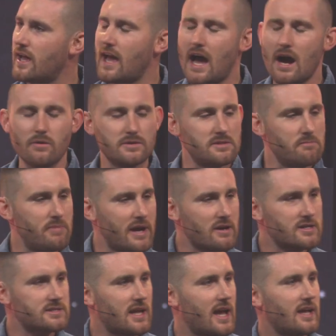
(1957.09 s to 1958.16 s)
Like, I was
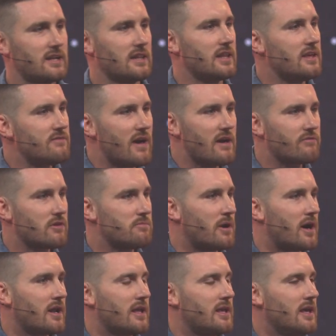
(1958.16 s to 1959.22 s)
embarrassed. I had to leave
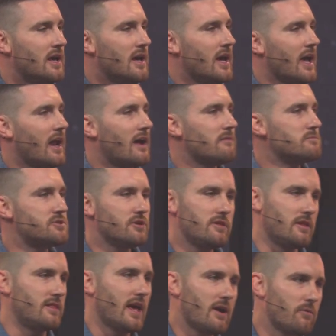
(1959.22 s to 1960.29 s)
everybody, and I'm sure
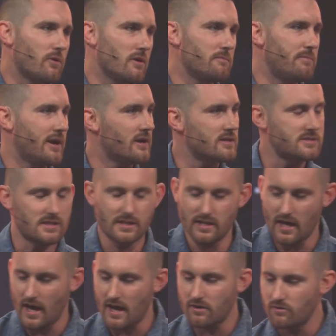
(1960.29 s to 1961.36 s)
that they were embarrassed,
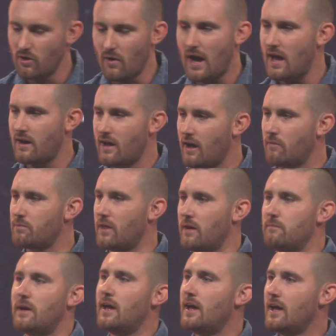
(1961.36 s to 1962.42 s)
and I don't know how to help
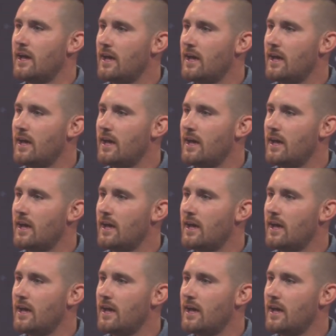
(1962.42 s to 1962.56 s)
them.